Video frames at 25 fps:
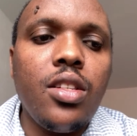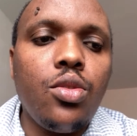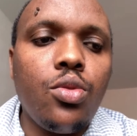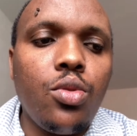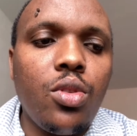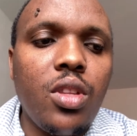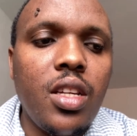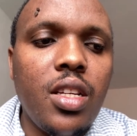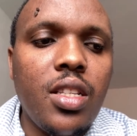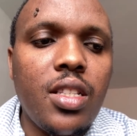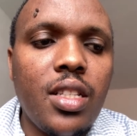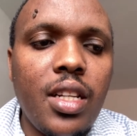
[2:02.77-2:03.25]

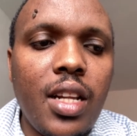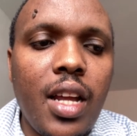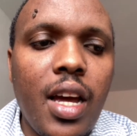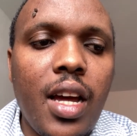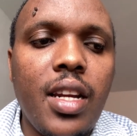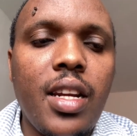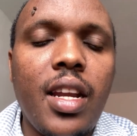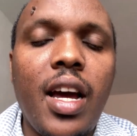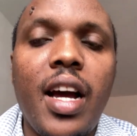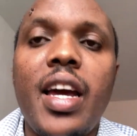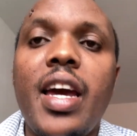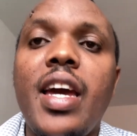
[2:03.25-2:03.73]
to this
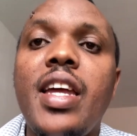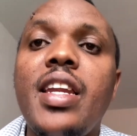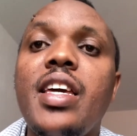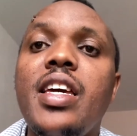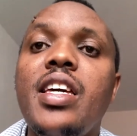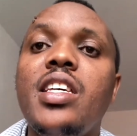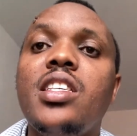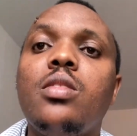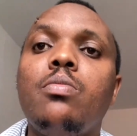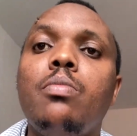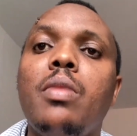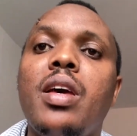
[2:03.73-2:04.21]
land. Again,
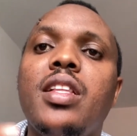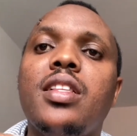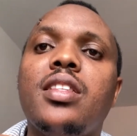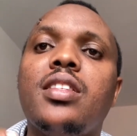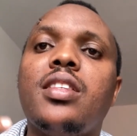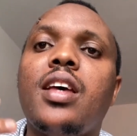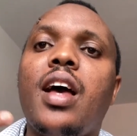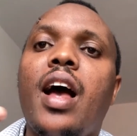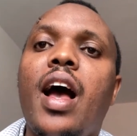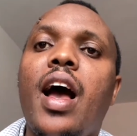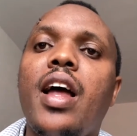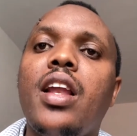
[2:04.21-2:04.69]

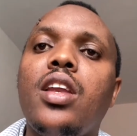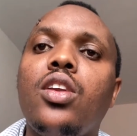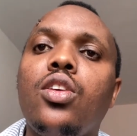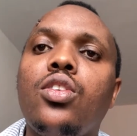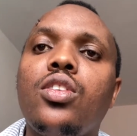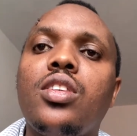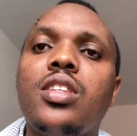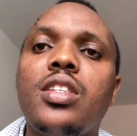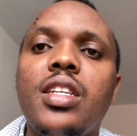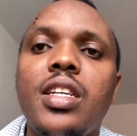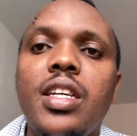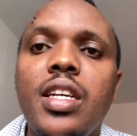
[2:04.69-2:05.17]
easements are
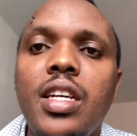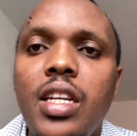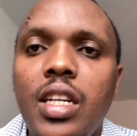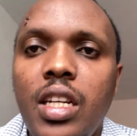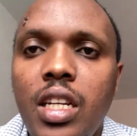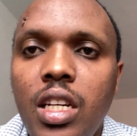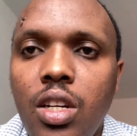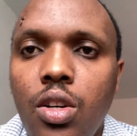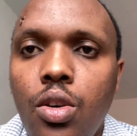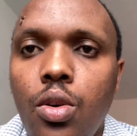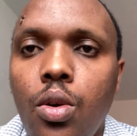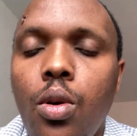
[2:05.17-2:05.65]
not
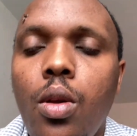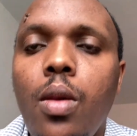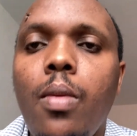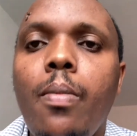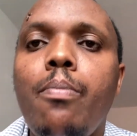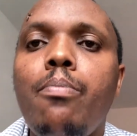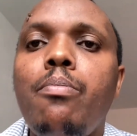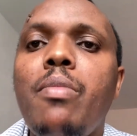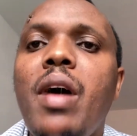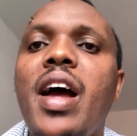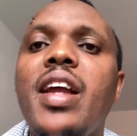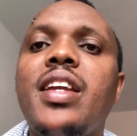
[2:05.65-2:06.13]
illegal,
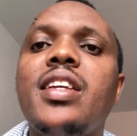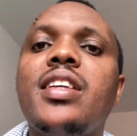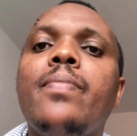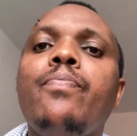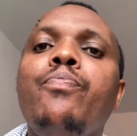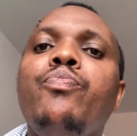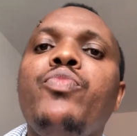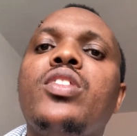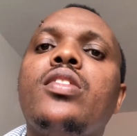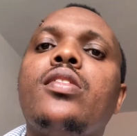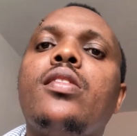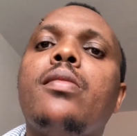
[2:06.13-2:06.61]
but
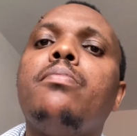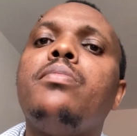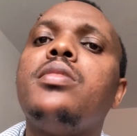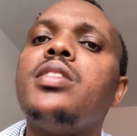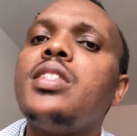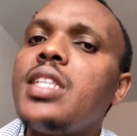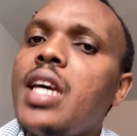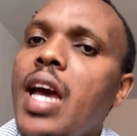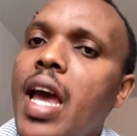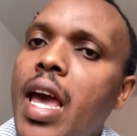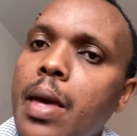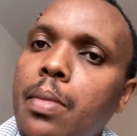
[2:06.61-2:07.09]

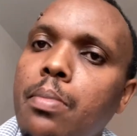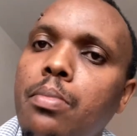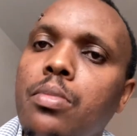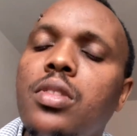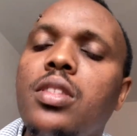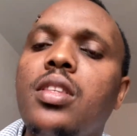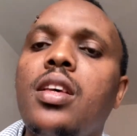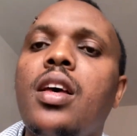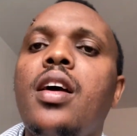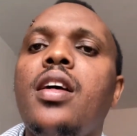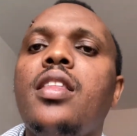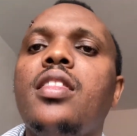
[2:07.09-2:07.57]

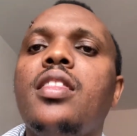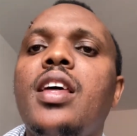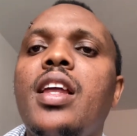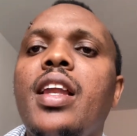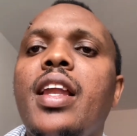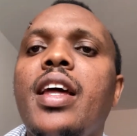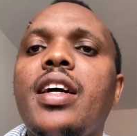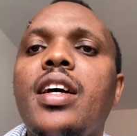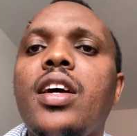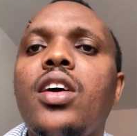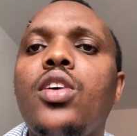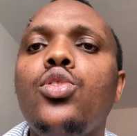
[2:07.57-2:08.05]
sometimes
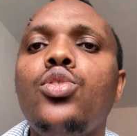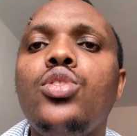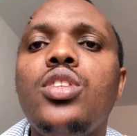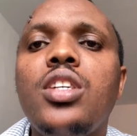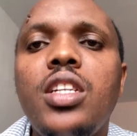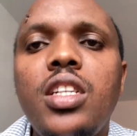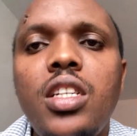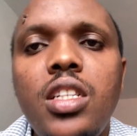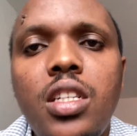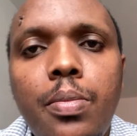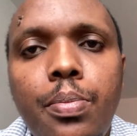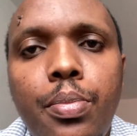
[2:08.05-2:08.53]
the
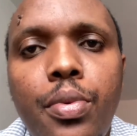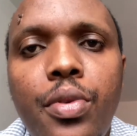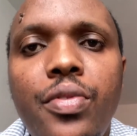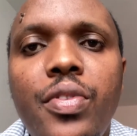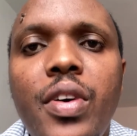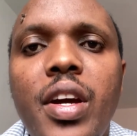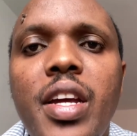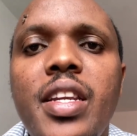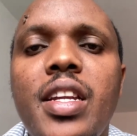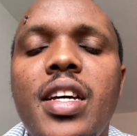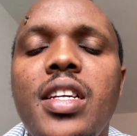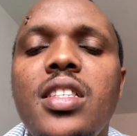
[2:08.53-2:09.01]
utility
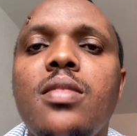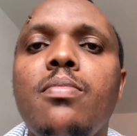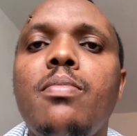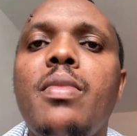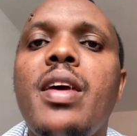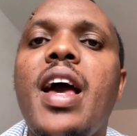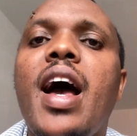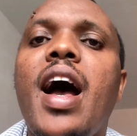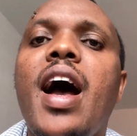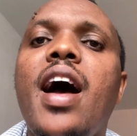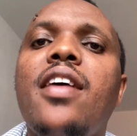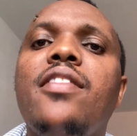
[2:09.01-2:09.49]
providers
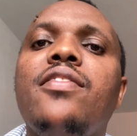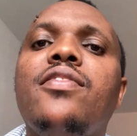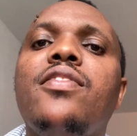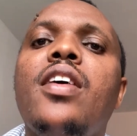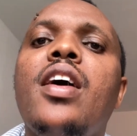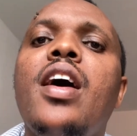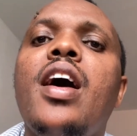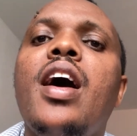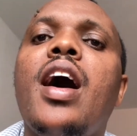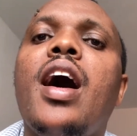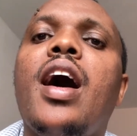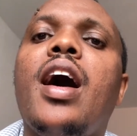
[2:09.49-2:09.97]
may have
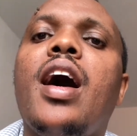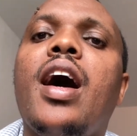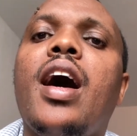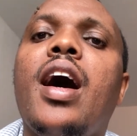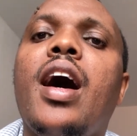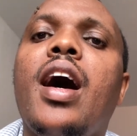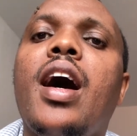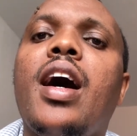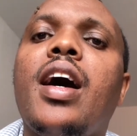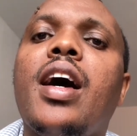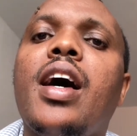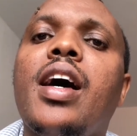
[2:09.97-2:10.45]

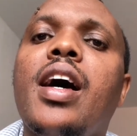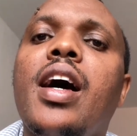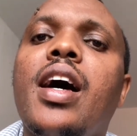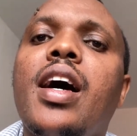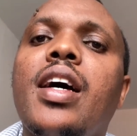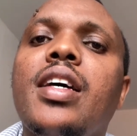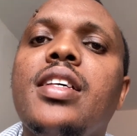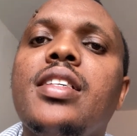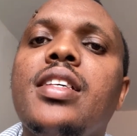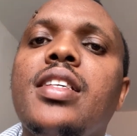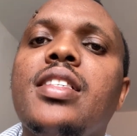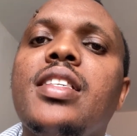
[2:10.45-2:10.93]

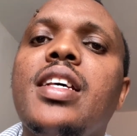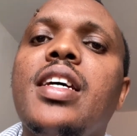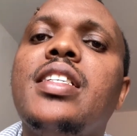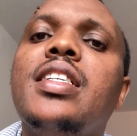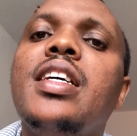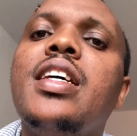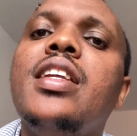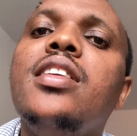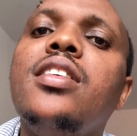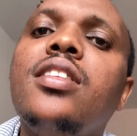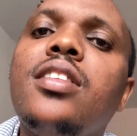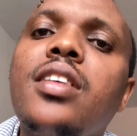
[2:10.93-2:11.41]

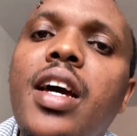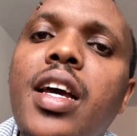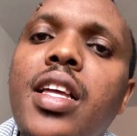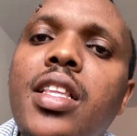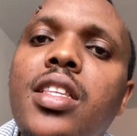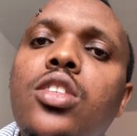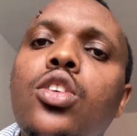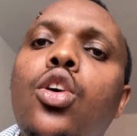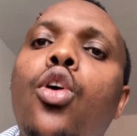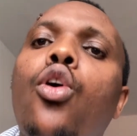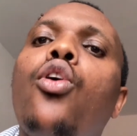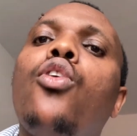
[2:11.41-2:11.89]
certain
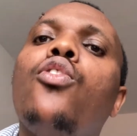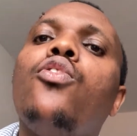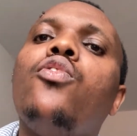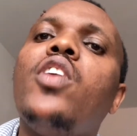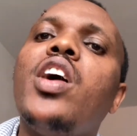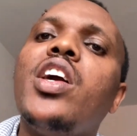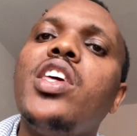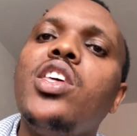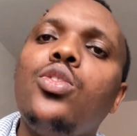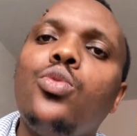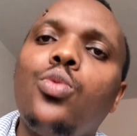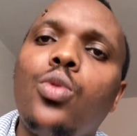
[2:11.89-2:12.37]
rights
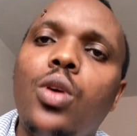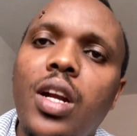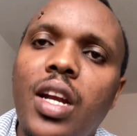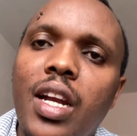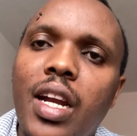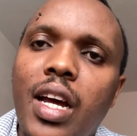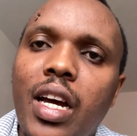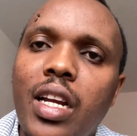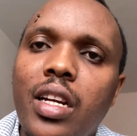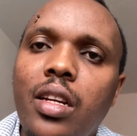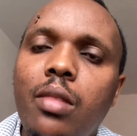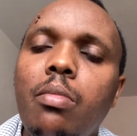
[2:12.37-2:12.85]
over your
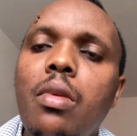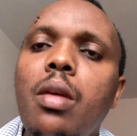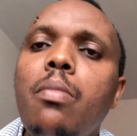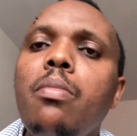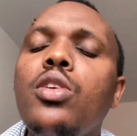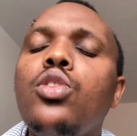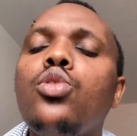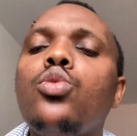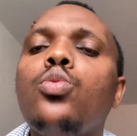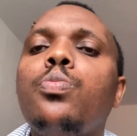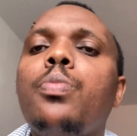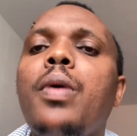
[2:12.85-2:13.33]
land,
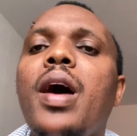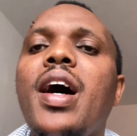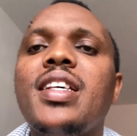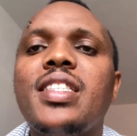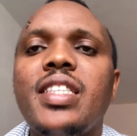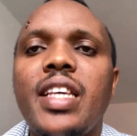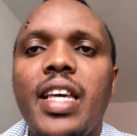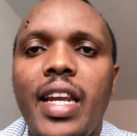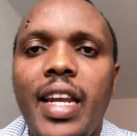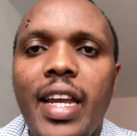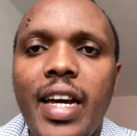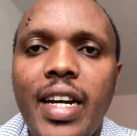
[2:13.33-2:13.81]
maybe to
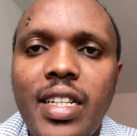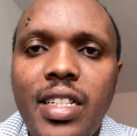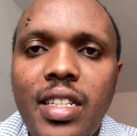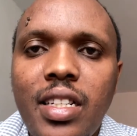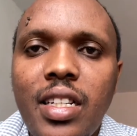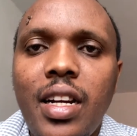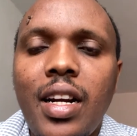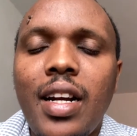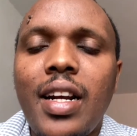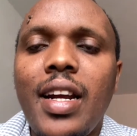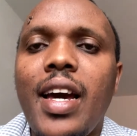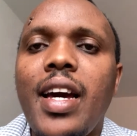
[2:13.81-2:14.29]
pass
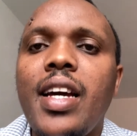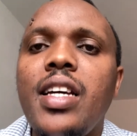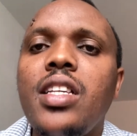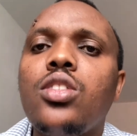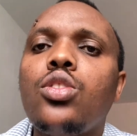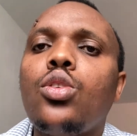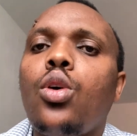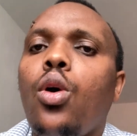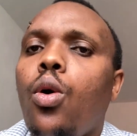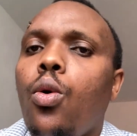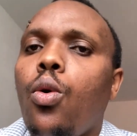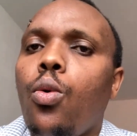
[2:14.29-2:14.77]
electric
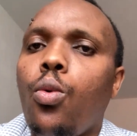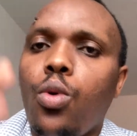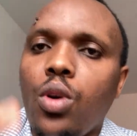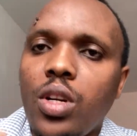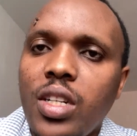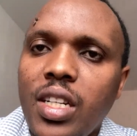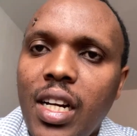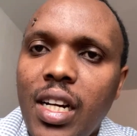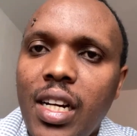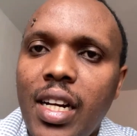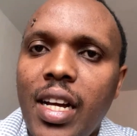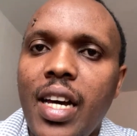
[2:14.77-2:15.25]
lines or
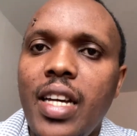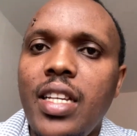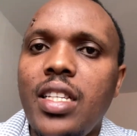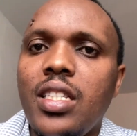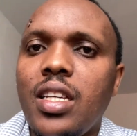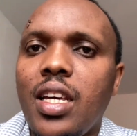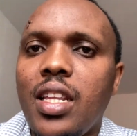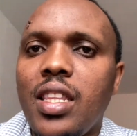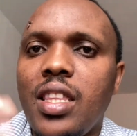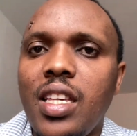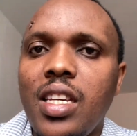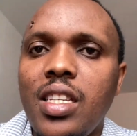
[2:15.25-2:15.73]
water lines
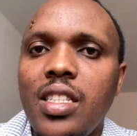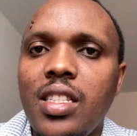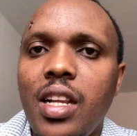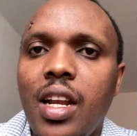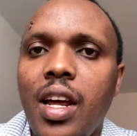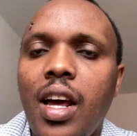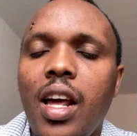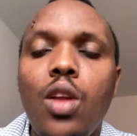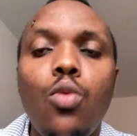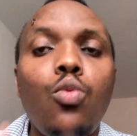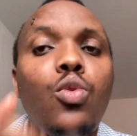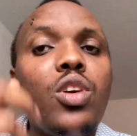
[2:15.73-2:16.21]
and things
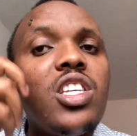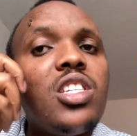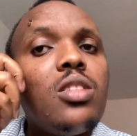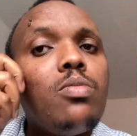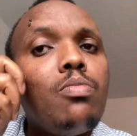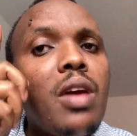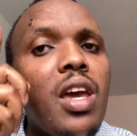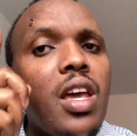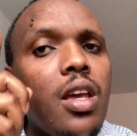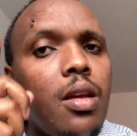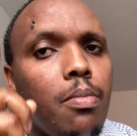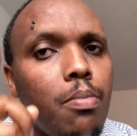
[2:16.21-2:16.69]
like that, which
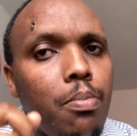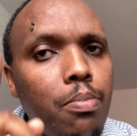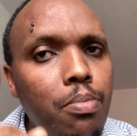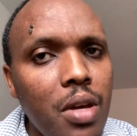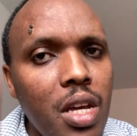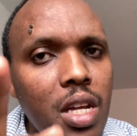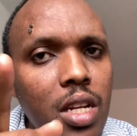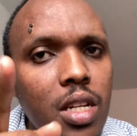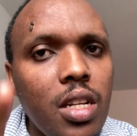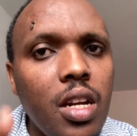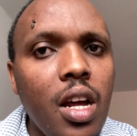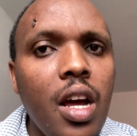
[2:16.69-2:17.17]
may
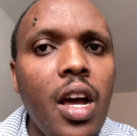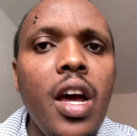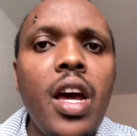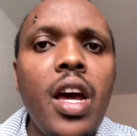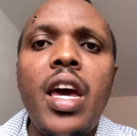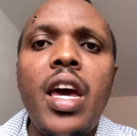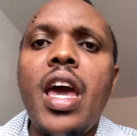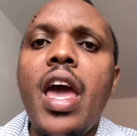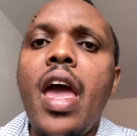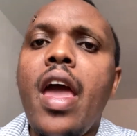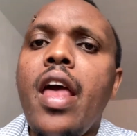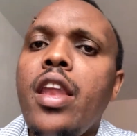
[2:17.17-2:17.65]
impede
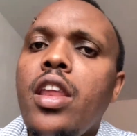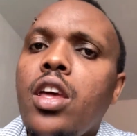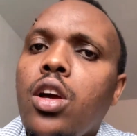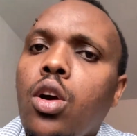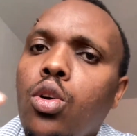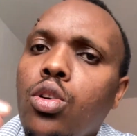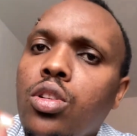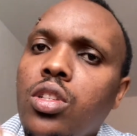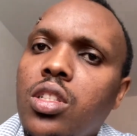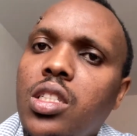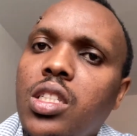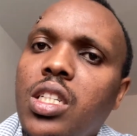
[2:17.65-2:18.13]
any
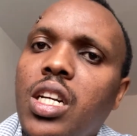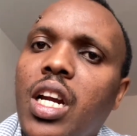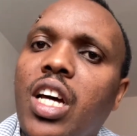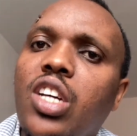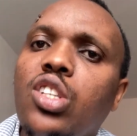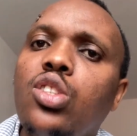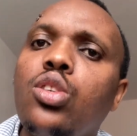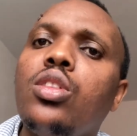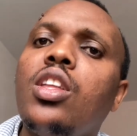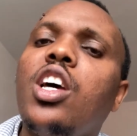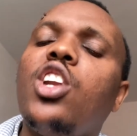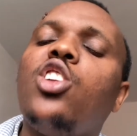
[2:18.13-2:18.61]

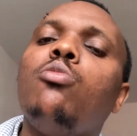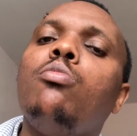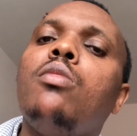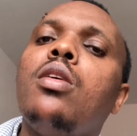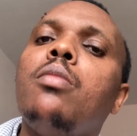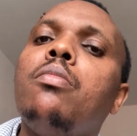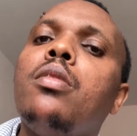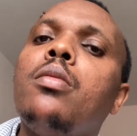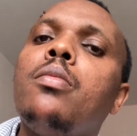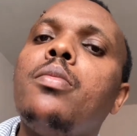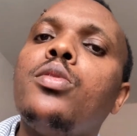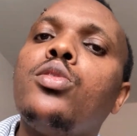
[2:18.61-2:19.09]
construction that you may
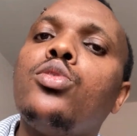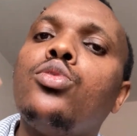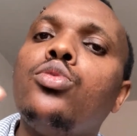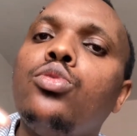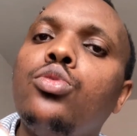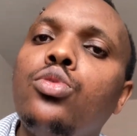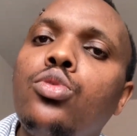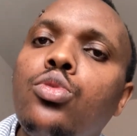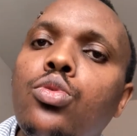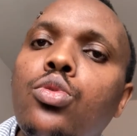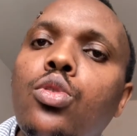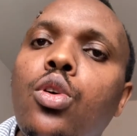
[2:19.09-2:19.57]
be able to
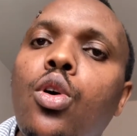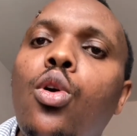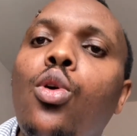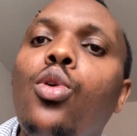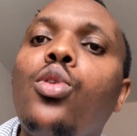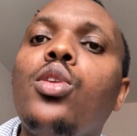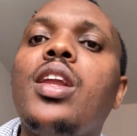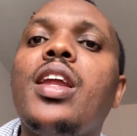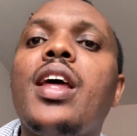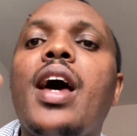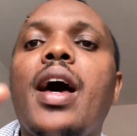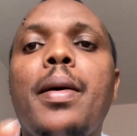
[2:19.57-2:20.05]
do
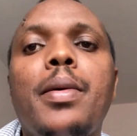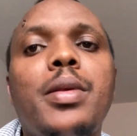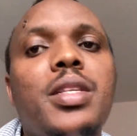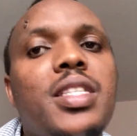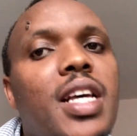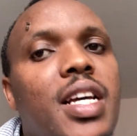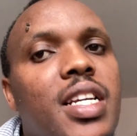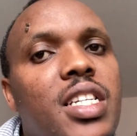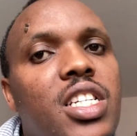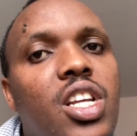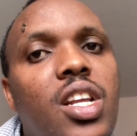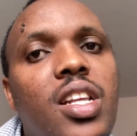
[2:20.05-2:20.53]
on a
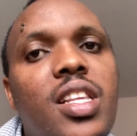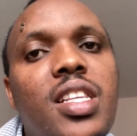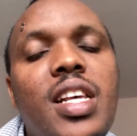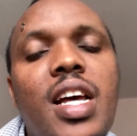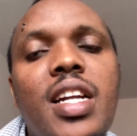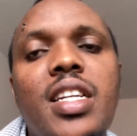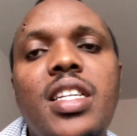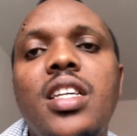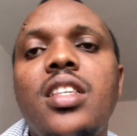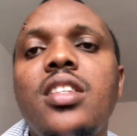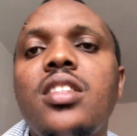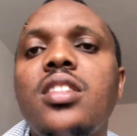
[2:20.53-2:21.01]

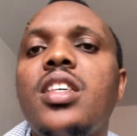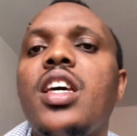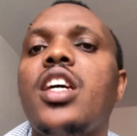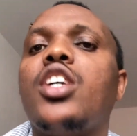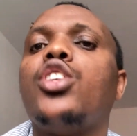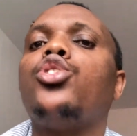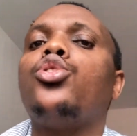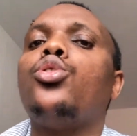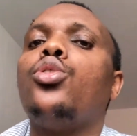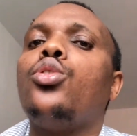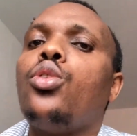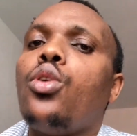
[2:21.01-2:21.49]
certain
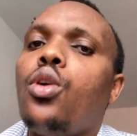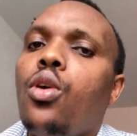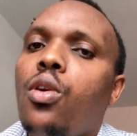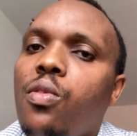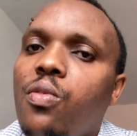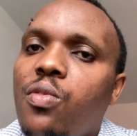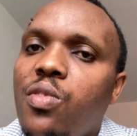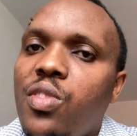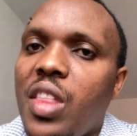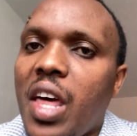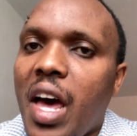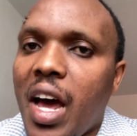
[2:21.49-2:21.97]
section
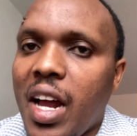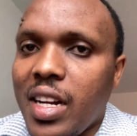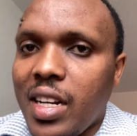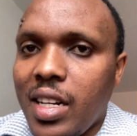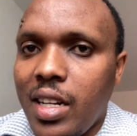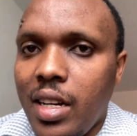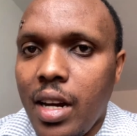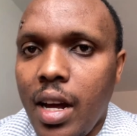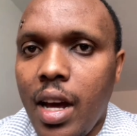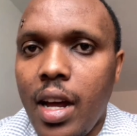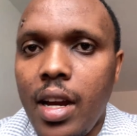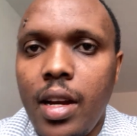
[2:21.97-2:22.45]
of that
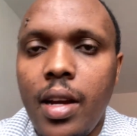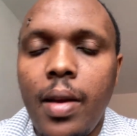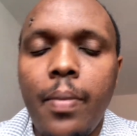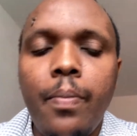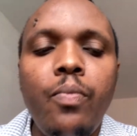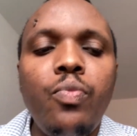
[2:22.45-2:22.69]
land.